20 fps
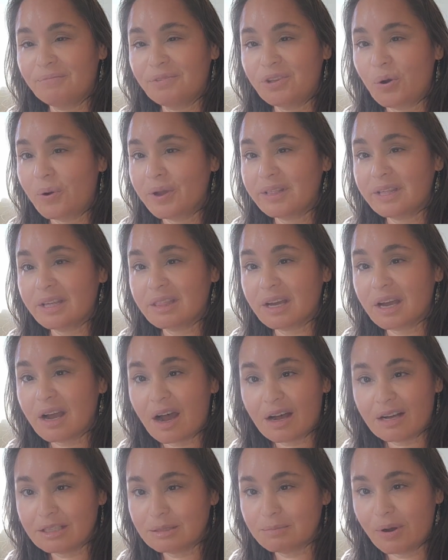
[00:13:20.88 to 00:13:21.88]
knowing that the
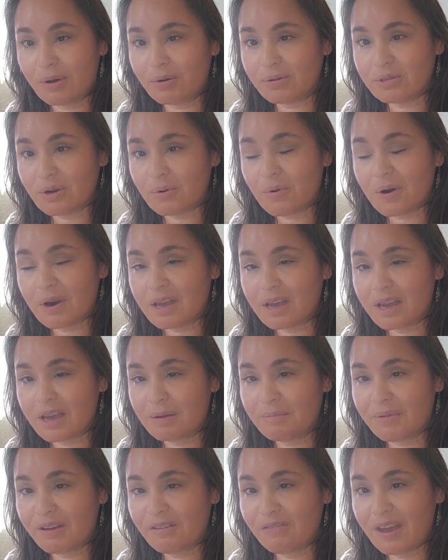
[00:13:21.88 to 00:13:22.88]
cosmos are working
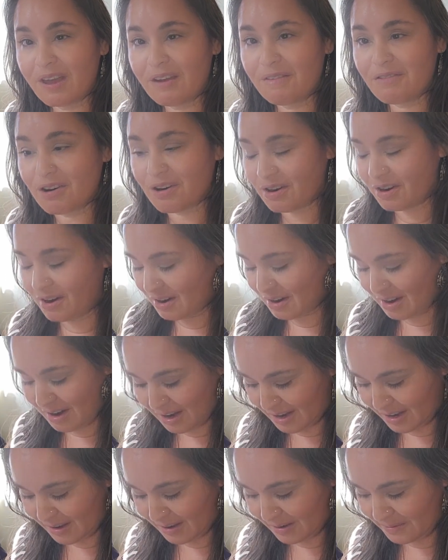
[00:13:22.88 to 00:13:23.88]
in my favor.
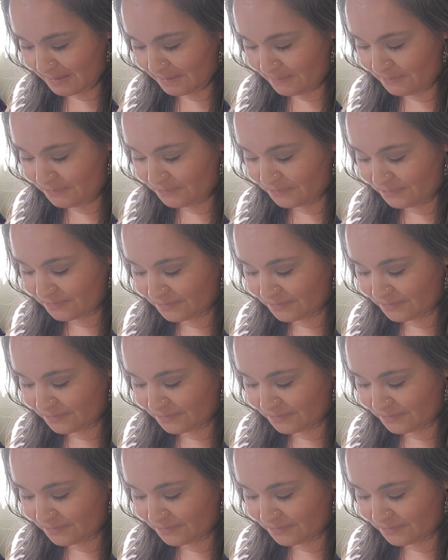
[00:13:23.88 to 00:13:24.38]
And